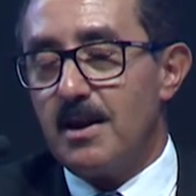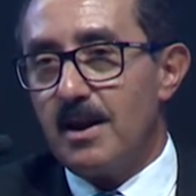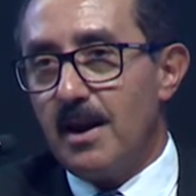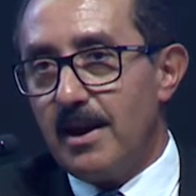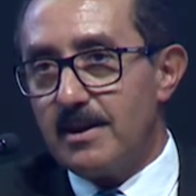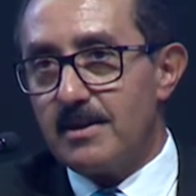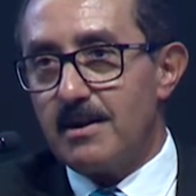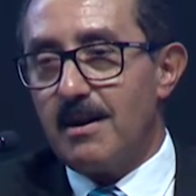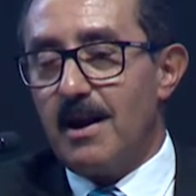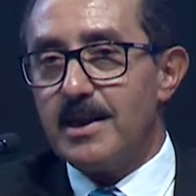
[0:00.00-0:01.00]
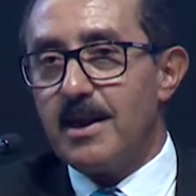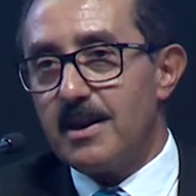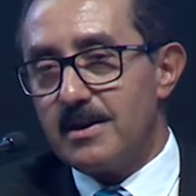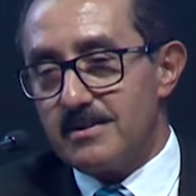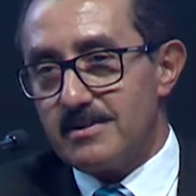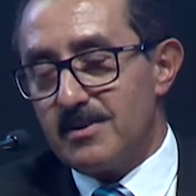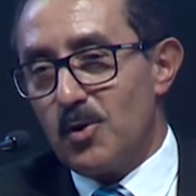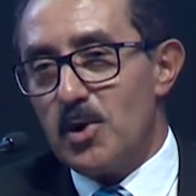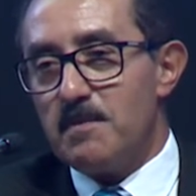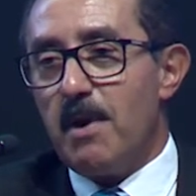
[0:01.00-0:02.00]
And I can,
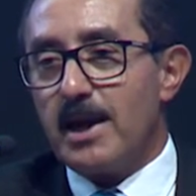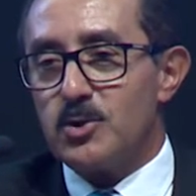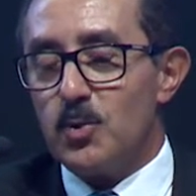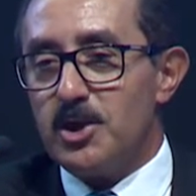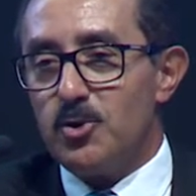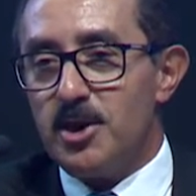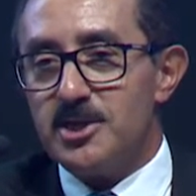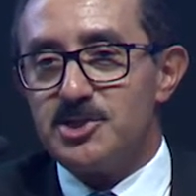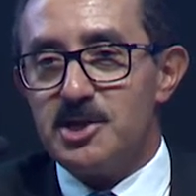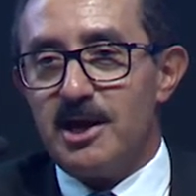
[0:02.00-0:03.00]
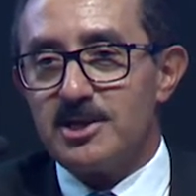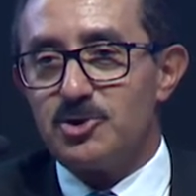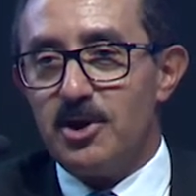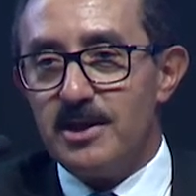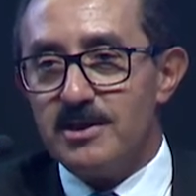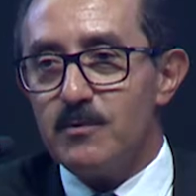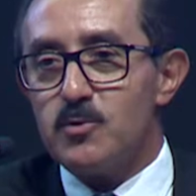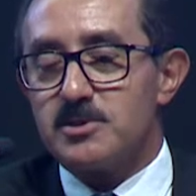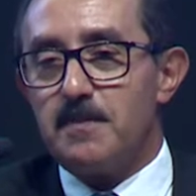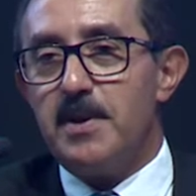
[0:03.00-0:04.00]
going back to Indonesia, actually, there
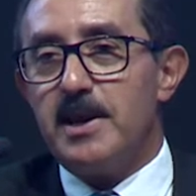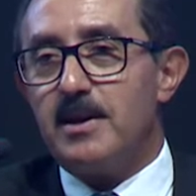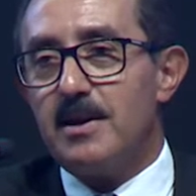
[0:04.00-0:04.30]
was a big